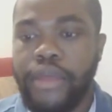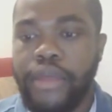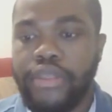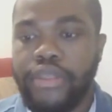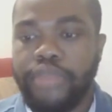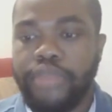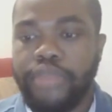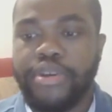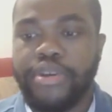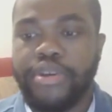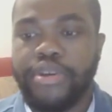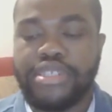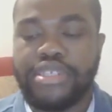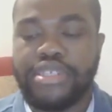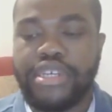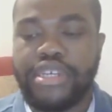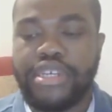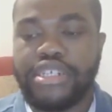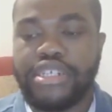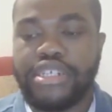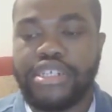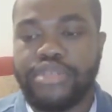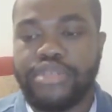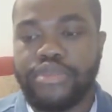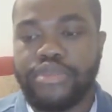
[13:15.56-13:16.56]
The
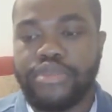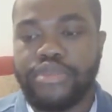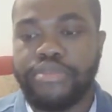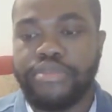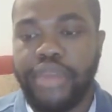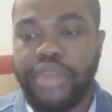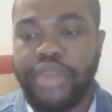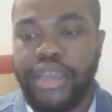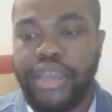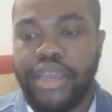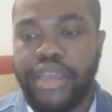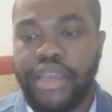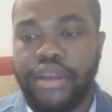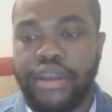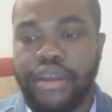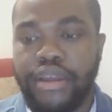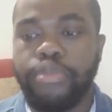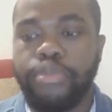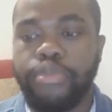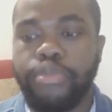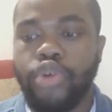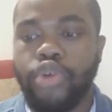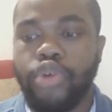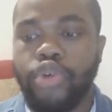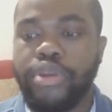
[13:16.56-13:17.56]
presentation was made
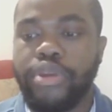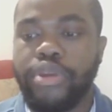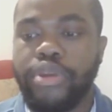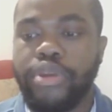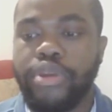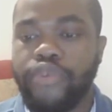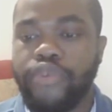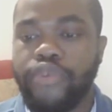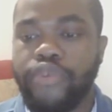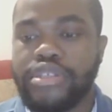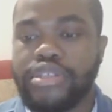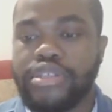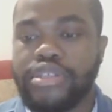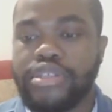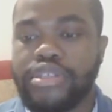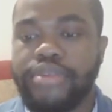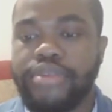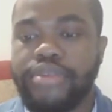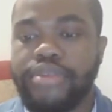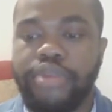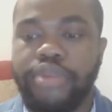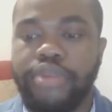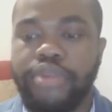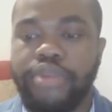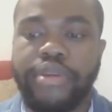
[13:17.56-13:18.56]
appropriate for a team
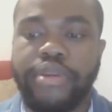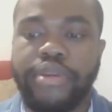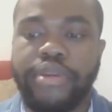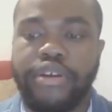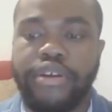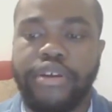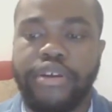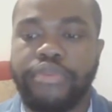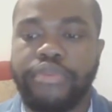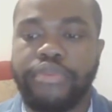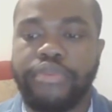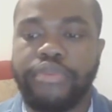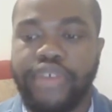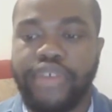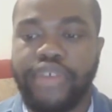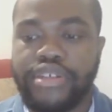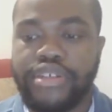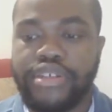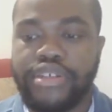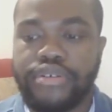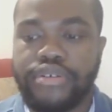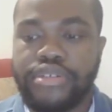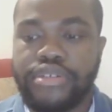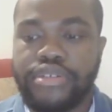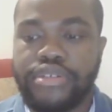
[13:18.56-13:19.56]
of public health
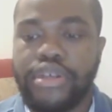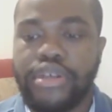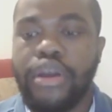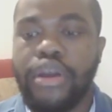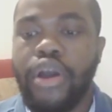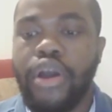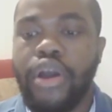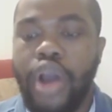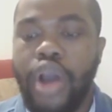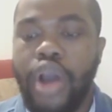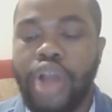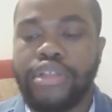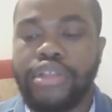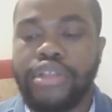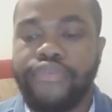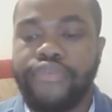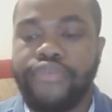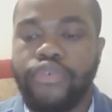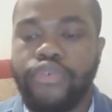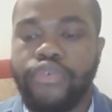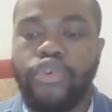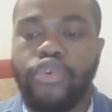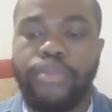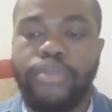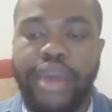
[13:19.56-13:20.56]
professionals, all of
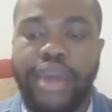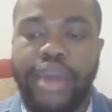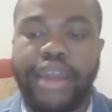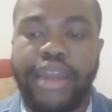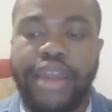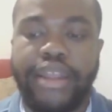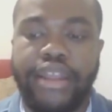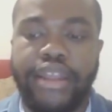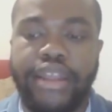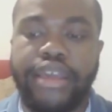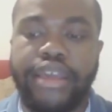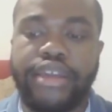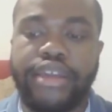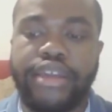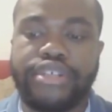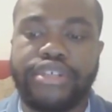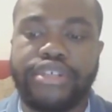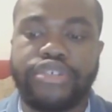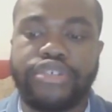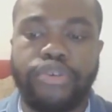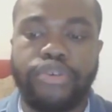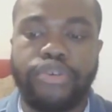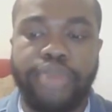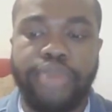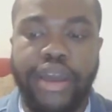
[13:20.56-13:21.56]
whom had
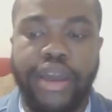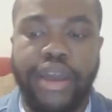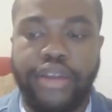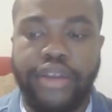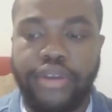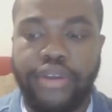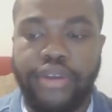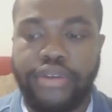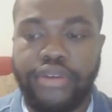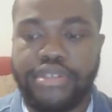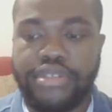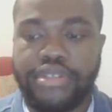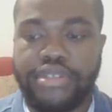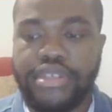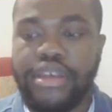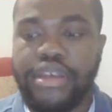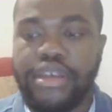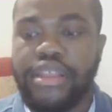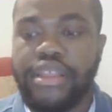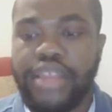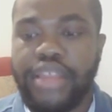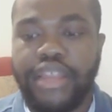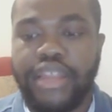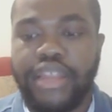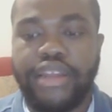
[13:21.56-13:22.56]
educational backgrounds
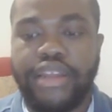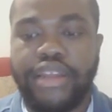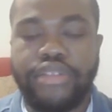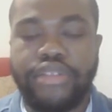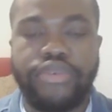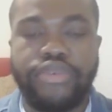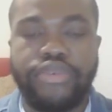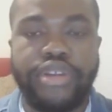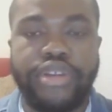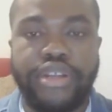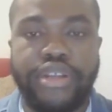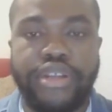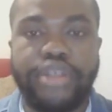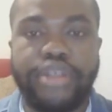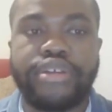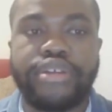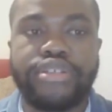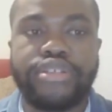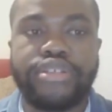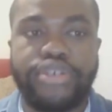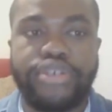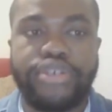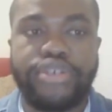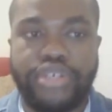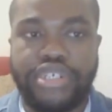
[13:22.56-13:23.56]
that included
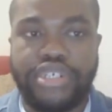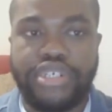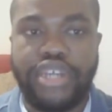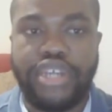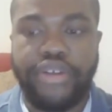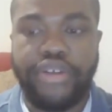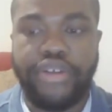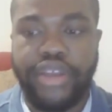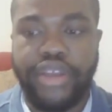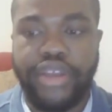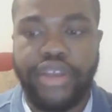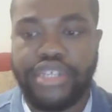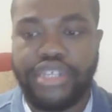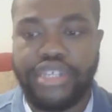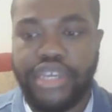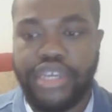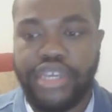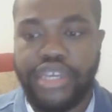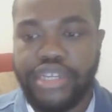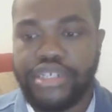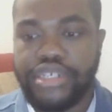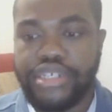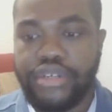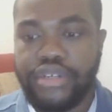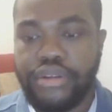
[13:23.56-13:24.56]
tertiary
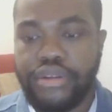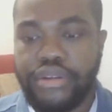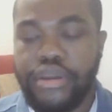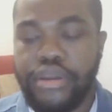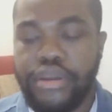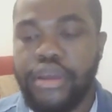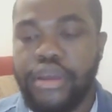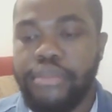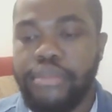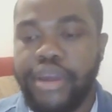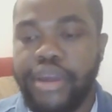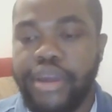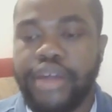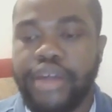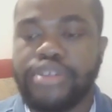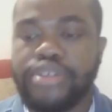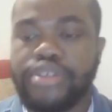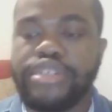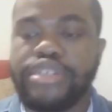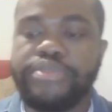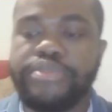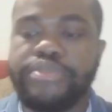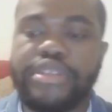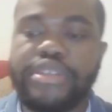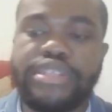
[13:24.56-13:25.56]
education. My
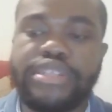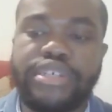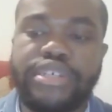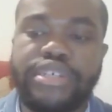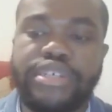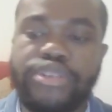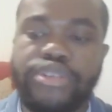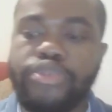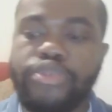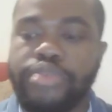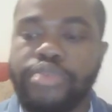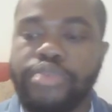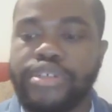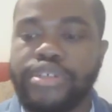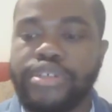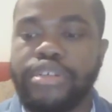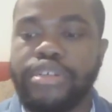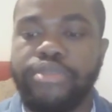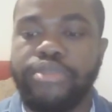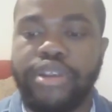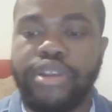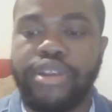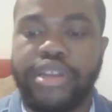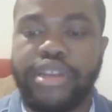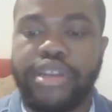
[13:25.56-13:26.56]
LGBTQ plus
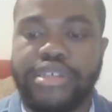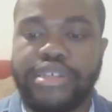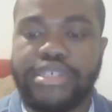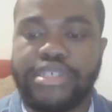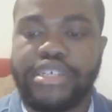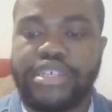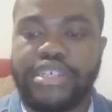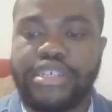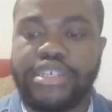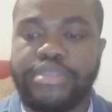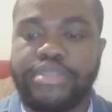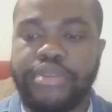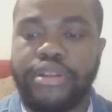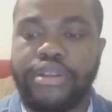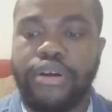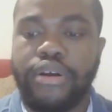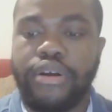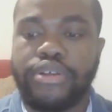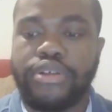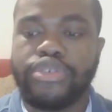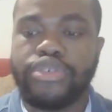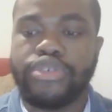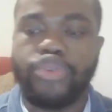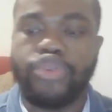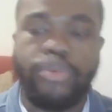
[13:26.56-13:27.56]
community assessment
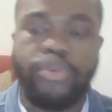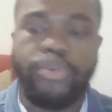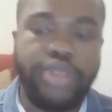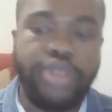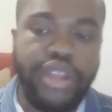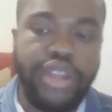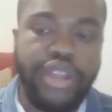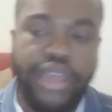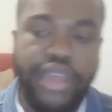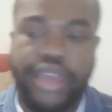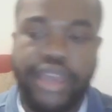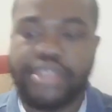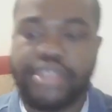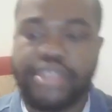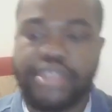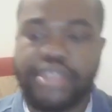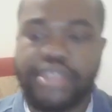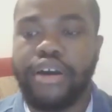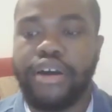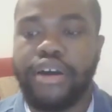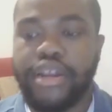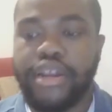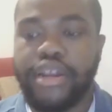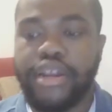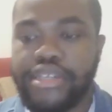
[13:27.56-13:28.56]
also communicated
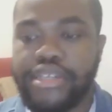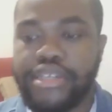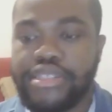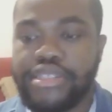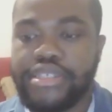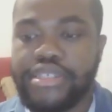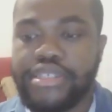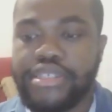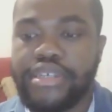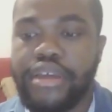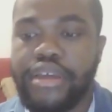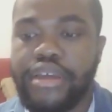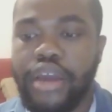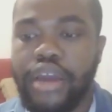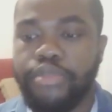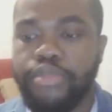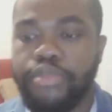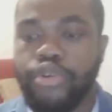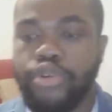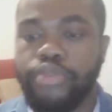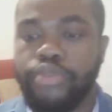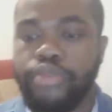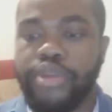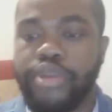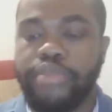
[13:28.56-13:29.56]
audience
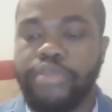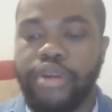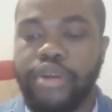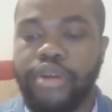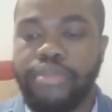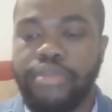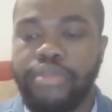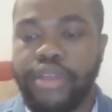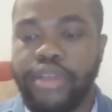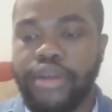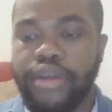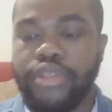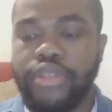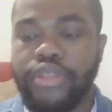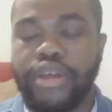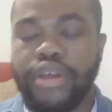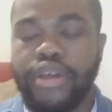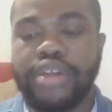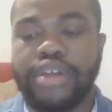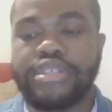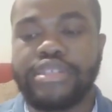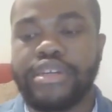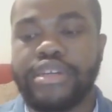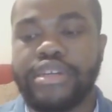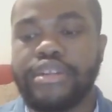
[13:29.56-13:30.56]
appropriate public health
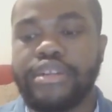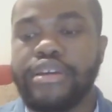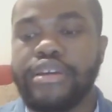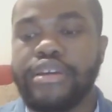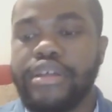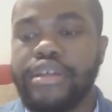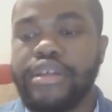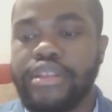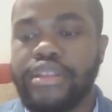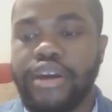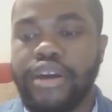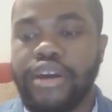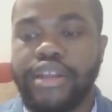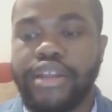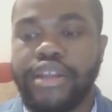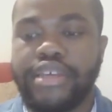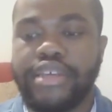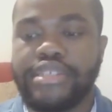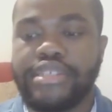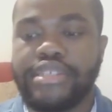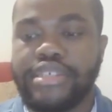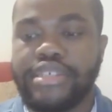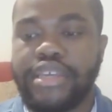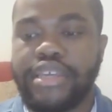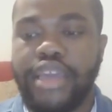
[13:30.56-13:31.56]
content. The
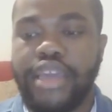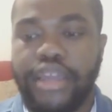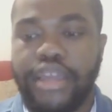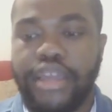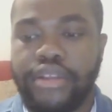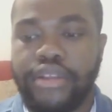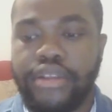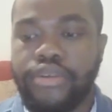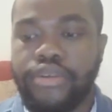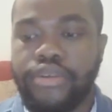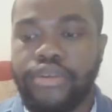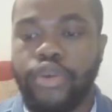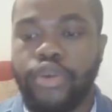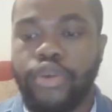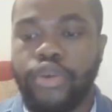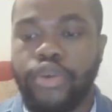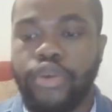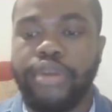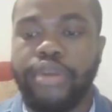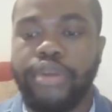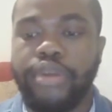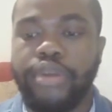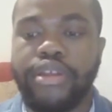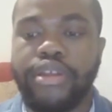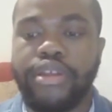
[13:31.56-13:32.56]
audience, again, were
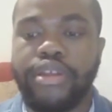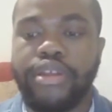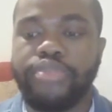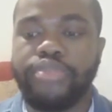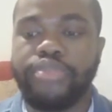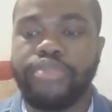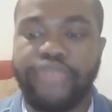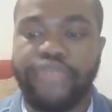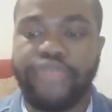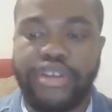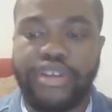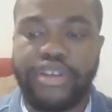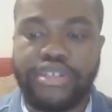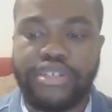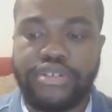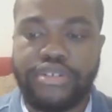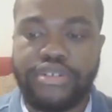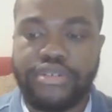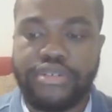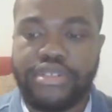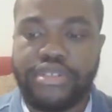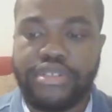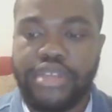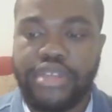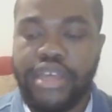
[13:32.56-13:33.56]
public health
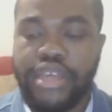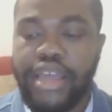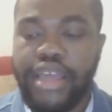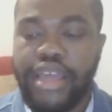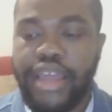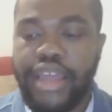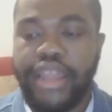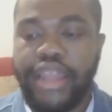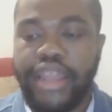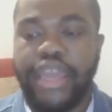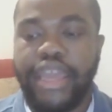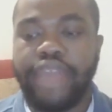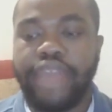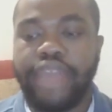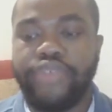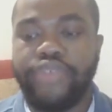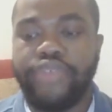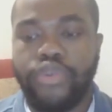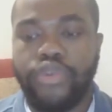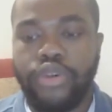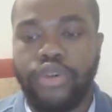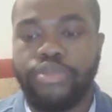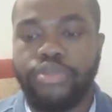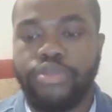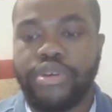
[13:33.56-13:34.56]
professionals, and I gave an
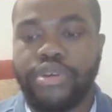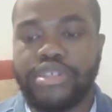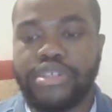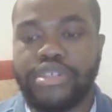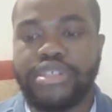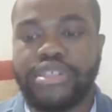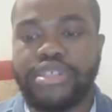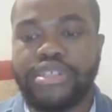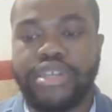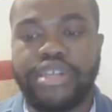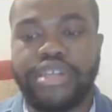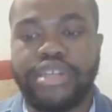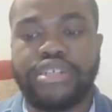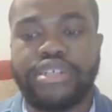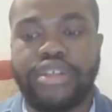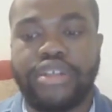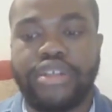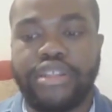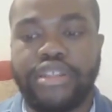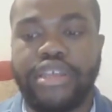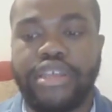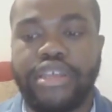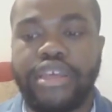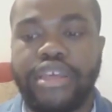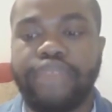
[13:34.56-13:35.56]
oral presentation
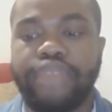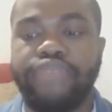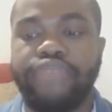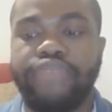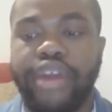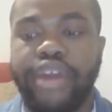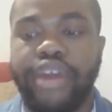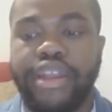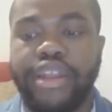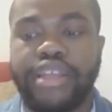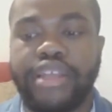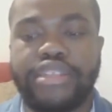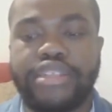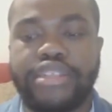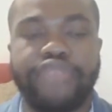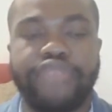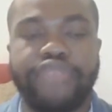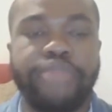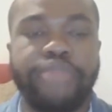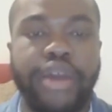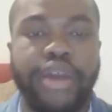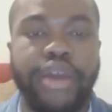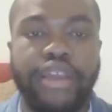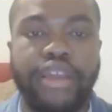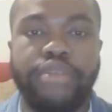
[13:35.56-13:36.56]
on the key findings of
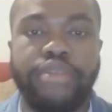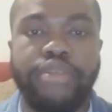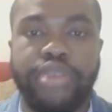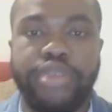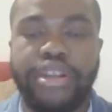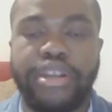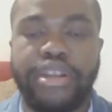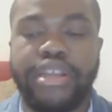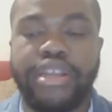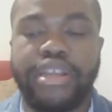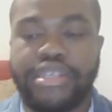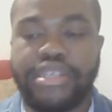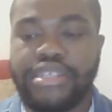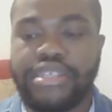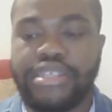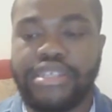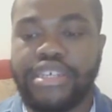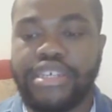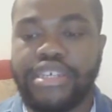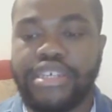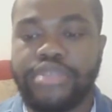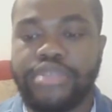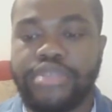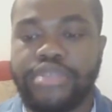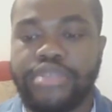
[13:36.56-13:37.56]
my community
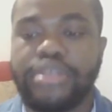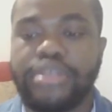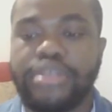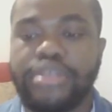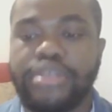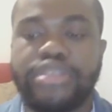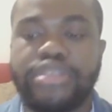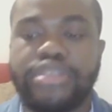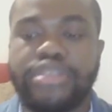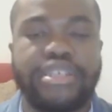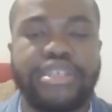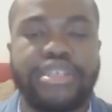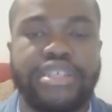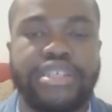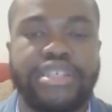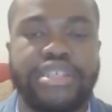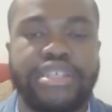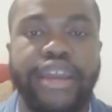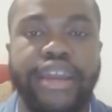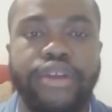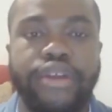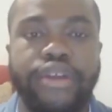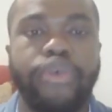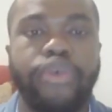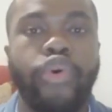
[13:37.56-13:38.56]
assessment to the
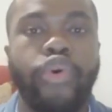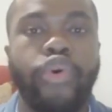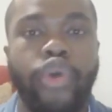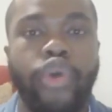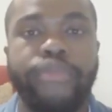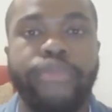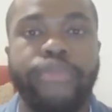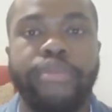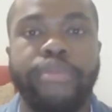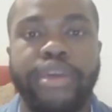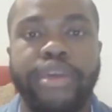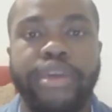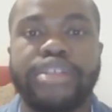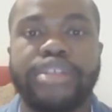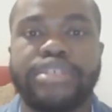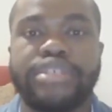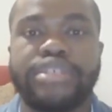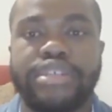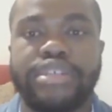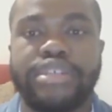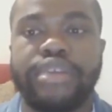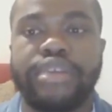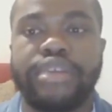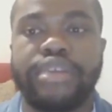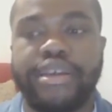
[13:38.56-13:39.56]
entire OMMH
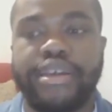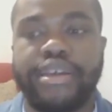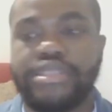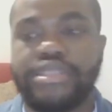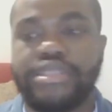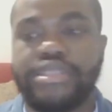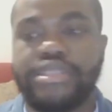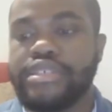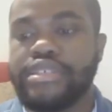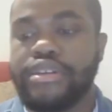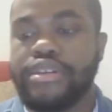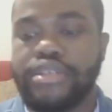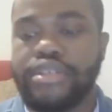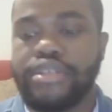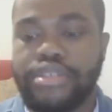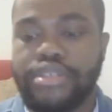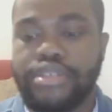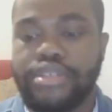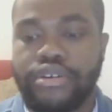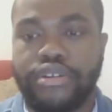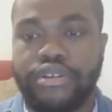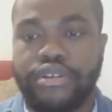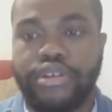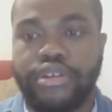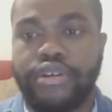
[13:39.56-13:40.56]
team, as discussed
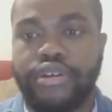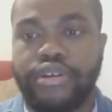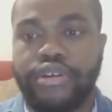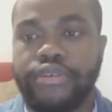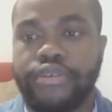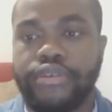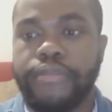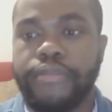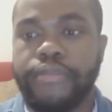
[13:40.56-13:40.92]
earlier.